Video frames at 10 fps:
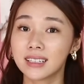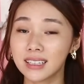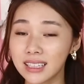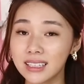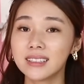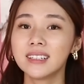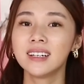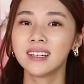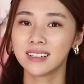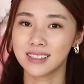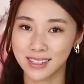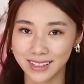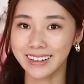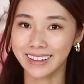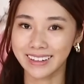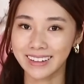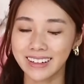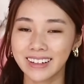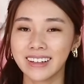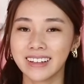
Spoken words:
clean skin